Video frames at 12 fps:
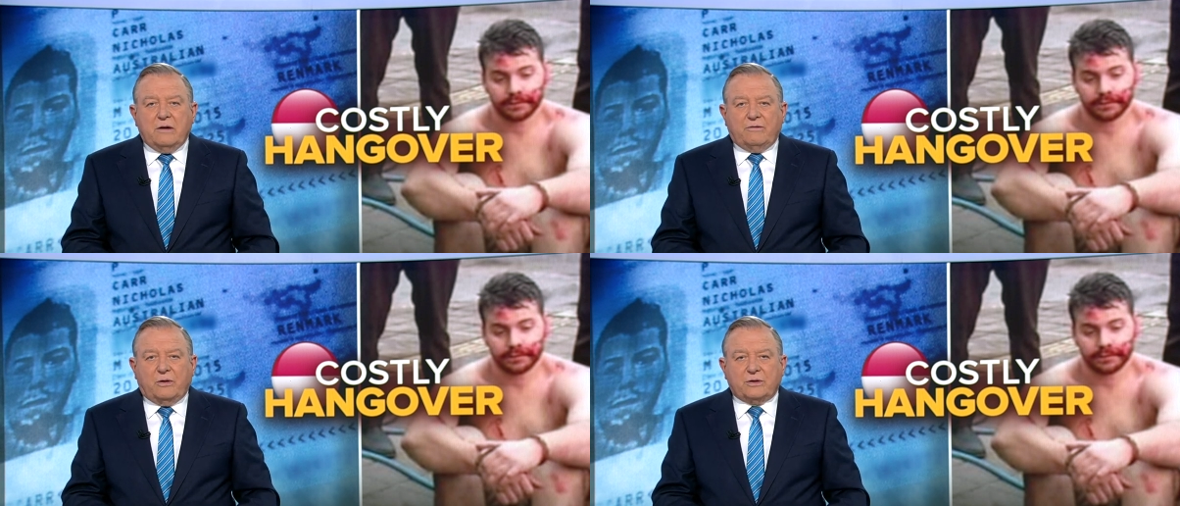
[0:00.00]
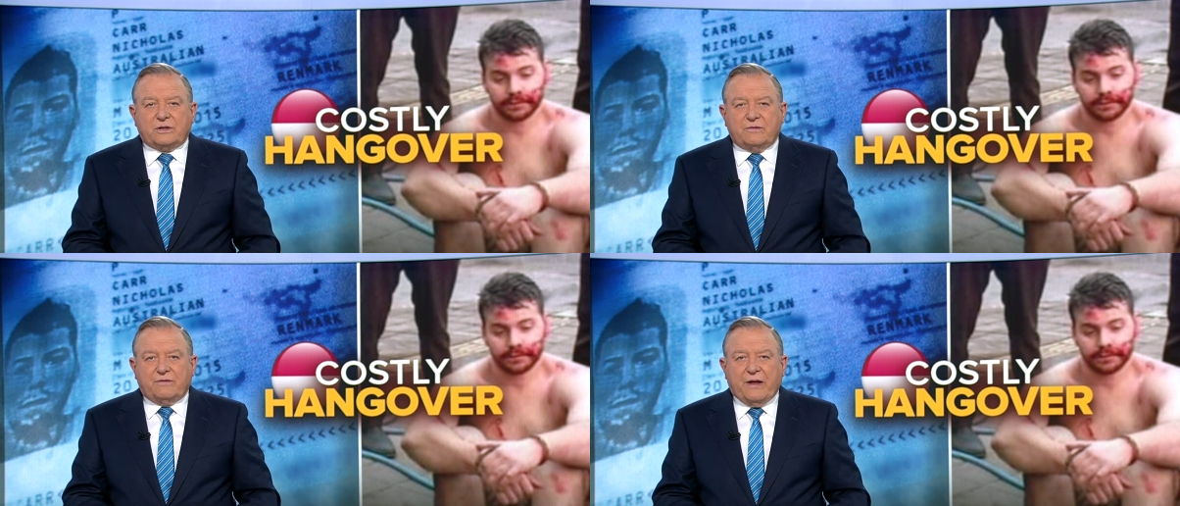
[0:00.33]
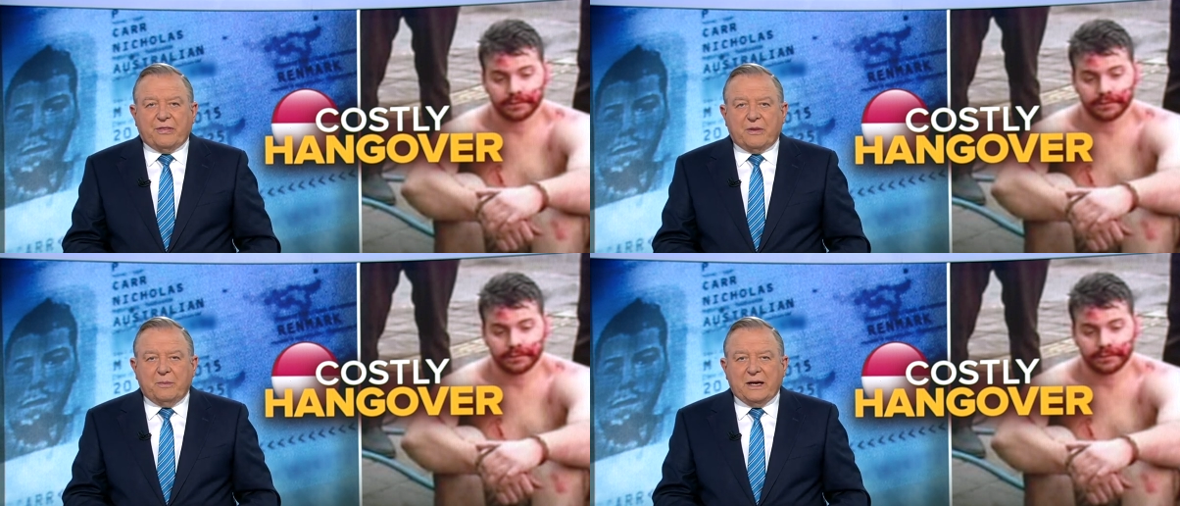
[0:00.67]
Speaker 1: Forced to
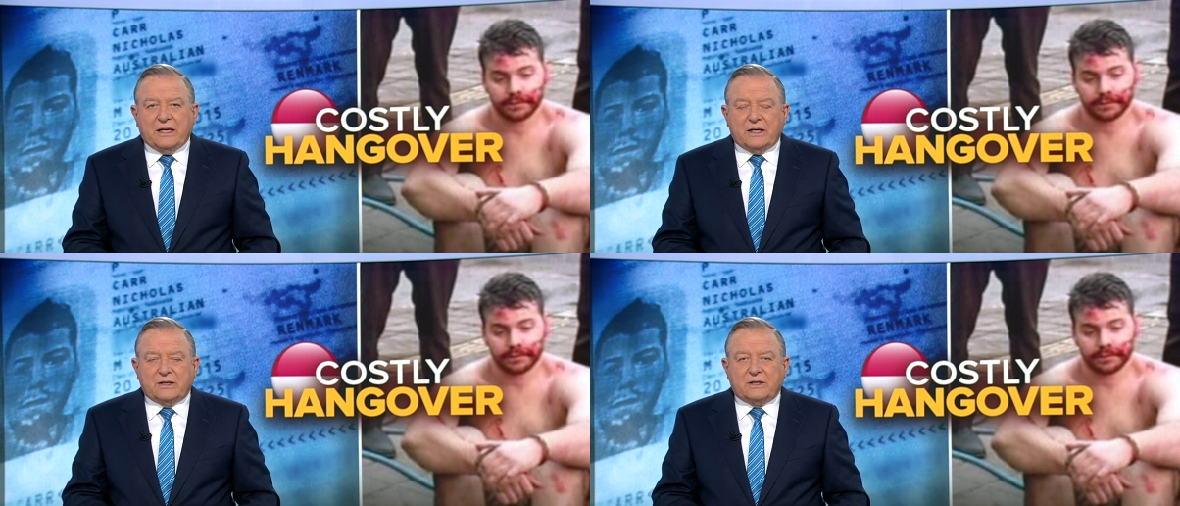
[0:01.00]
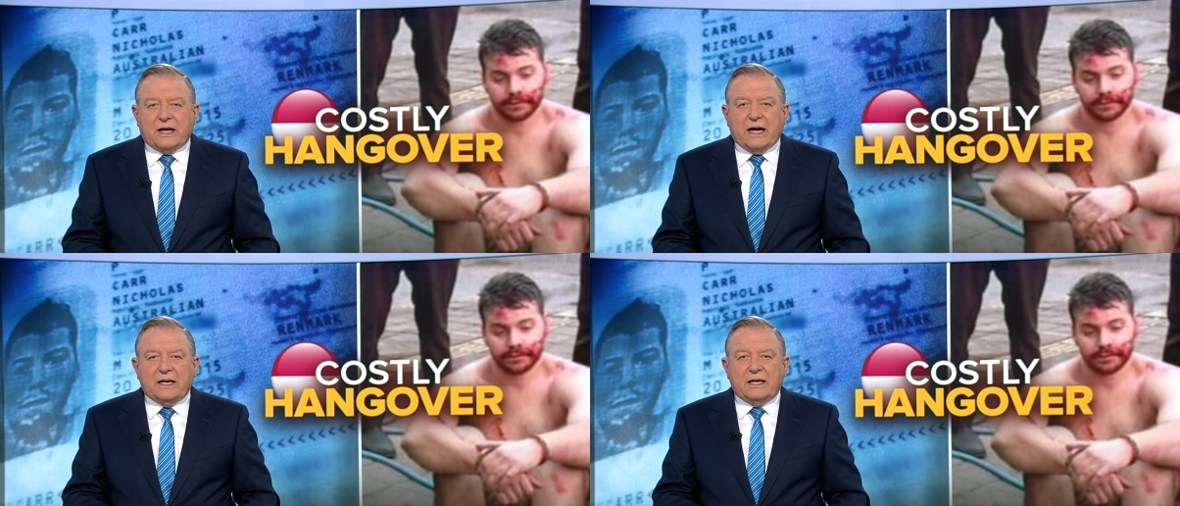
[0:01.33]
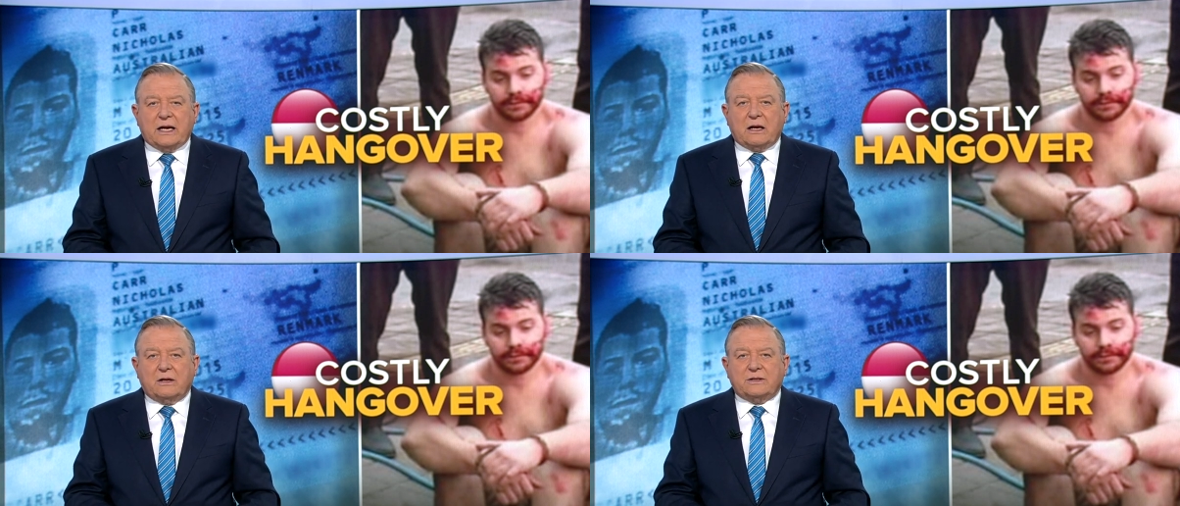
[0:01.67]
front the media today,
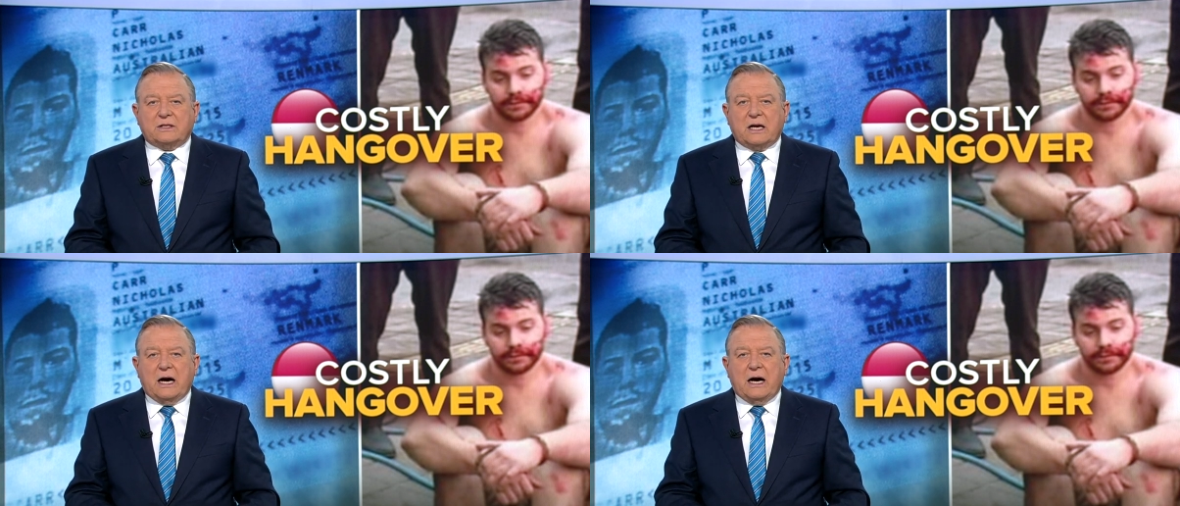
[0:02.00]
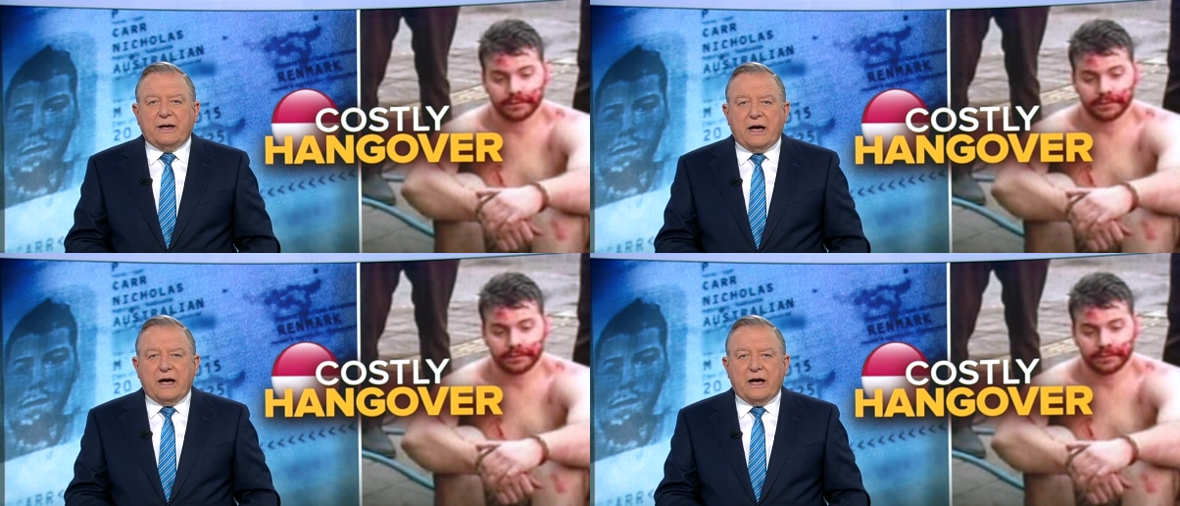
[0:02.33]
Nicholas Carr